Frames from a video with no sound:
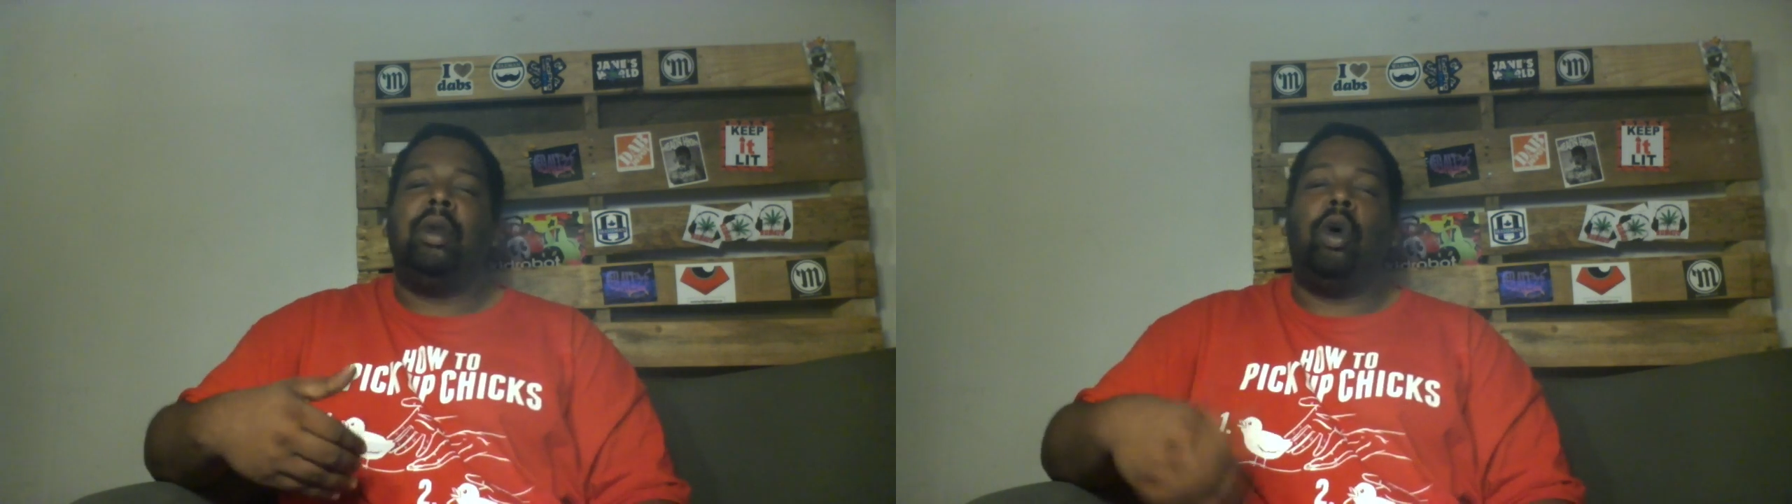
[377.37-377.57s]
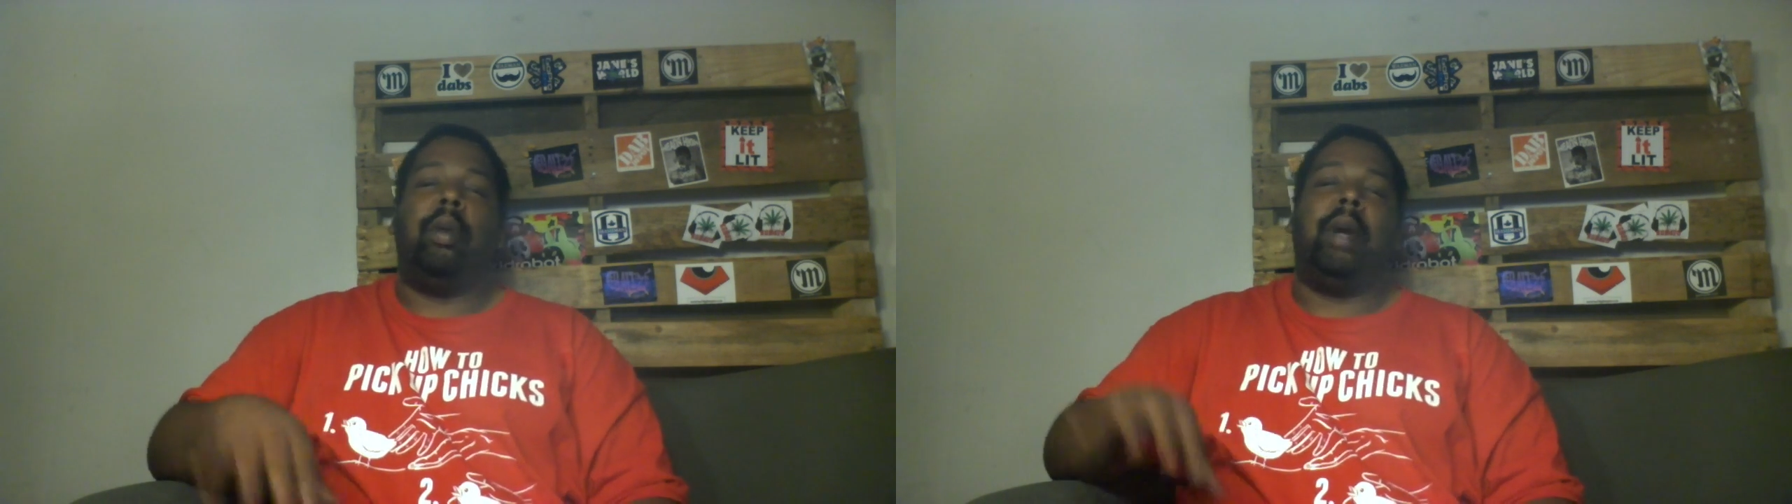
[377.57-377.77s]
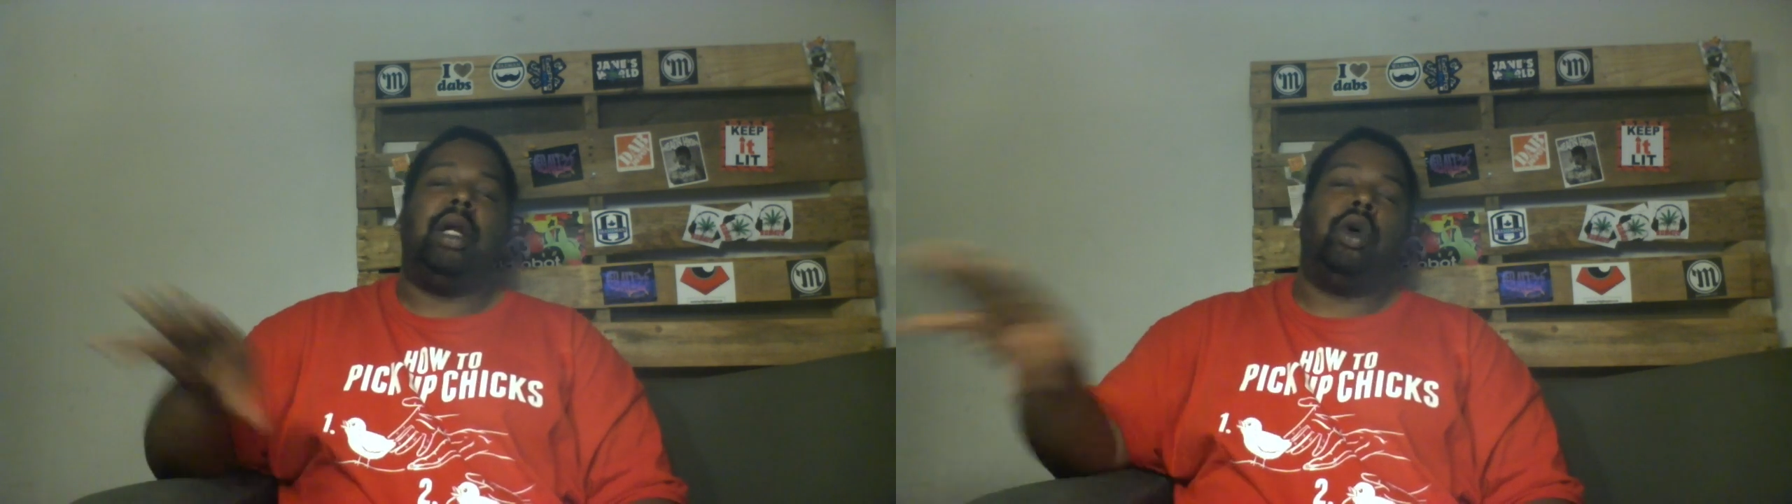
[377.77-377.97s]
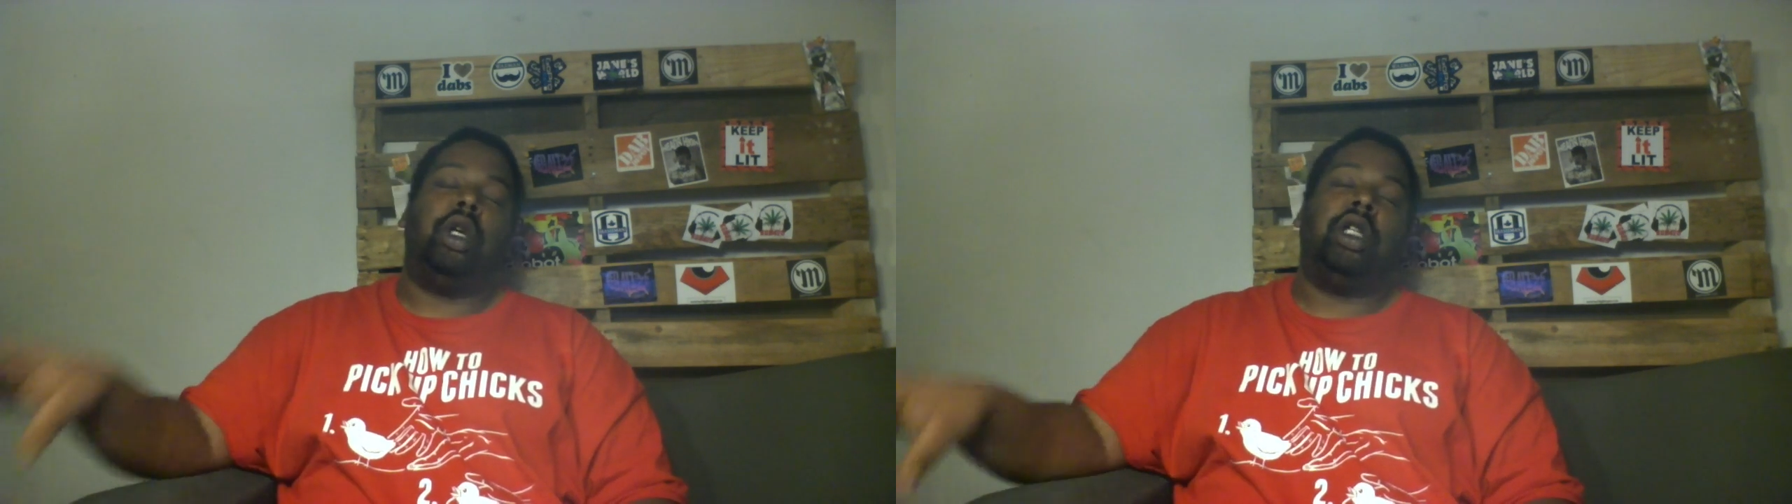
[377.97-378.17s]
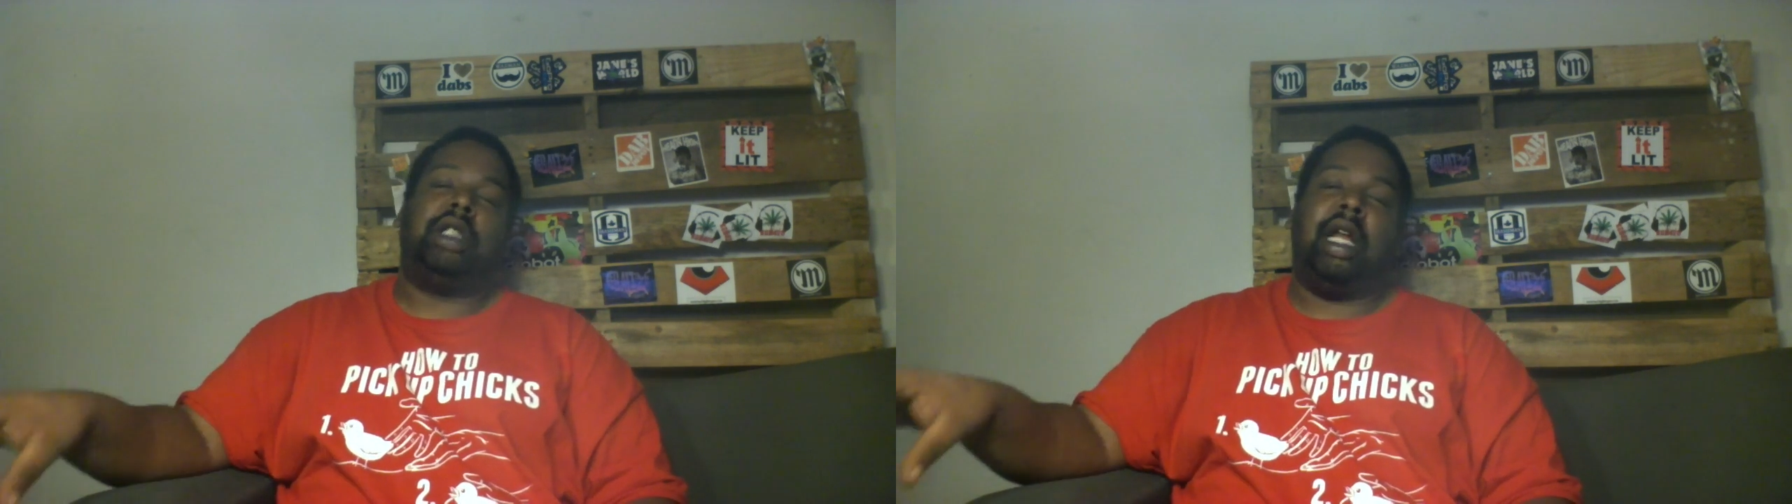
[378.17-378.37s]
or my
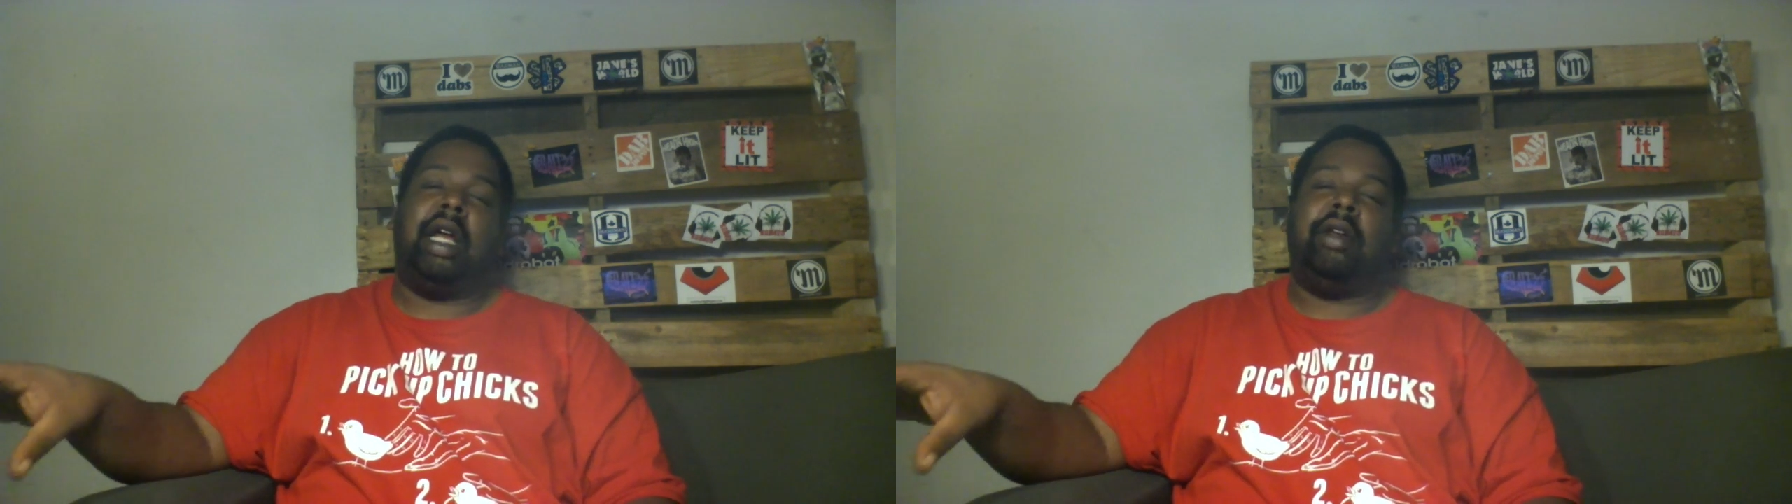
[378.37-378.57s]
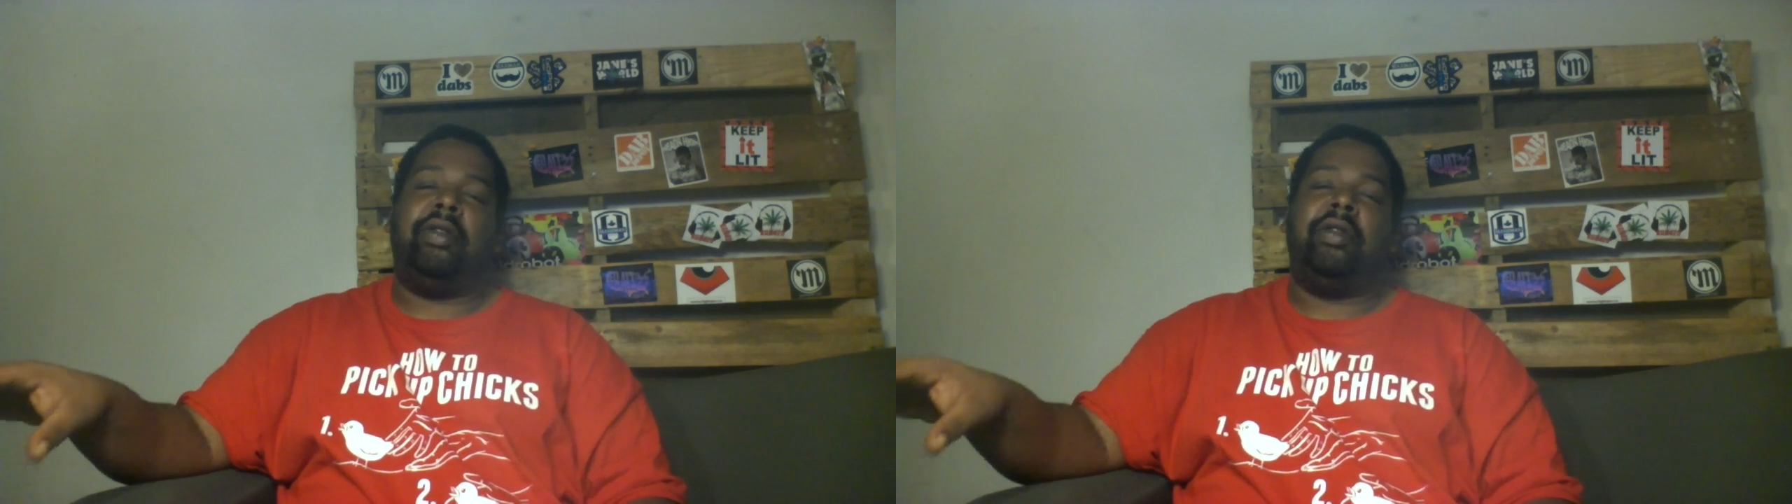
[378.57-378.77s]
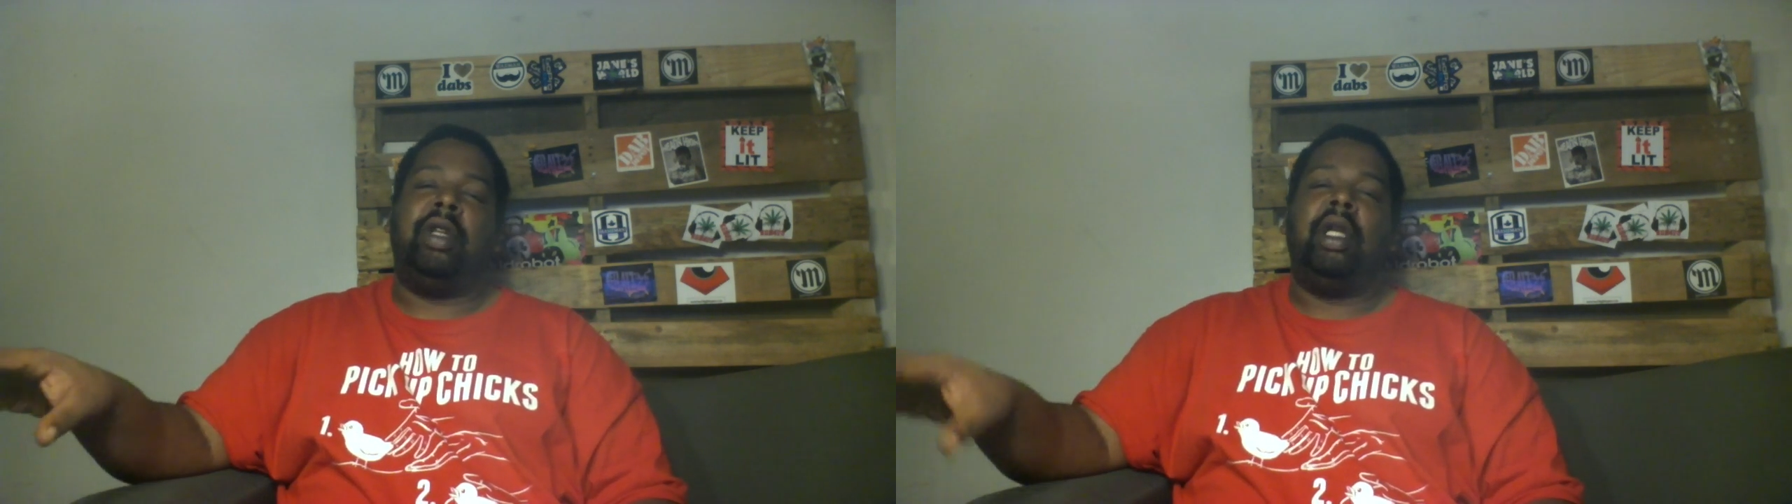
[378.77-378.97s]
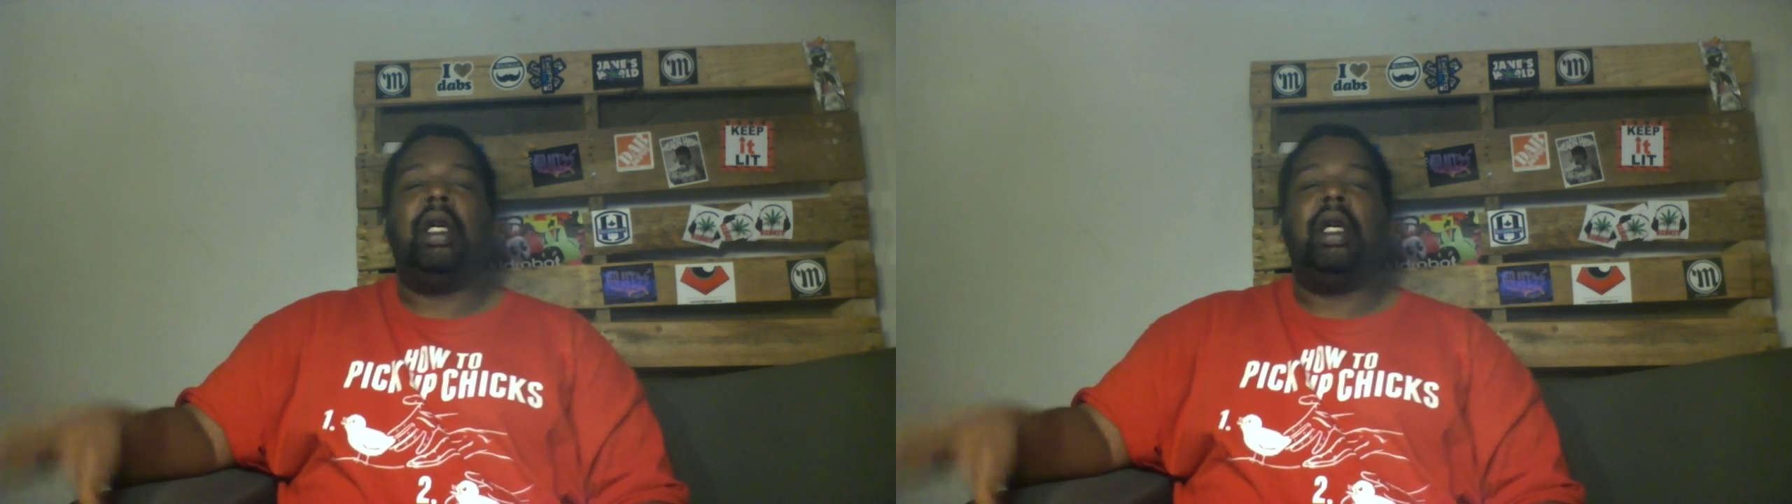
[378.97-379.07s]
daughter's life